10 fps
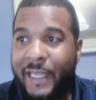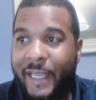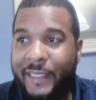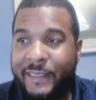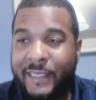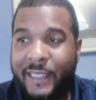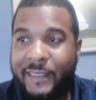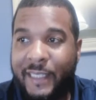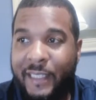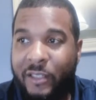and it
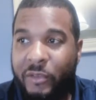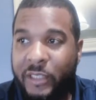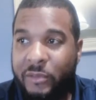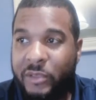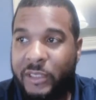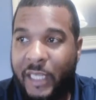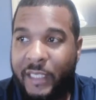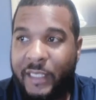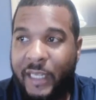says, "And Elohim said,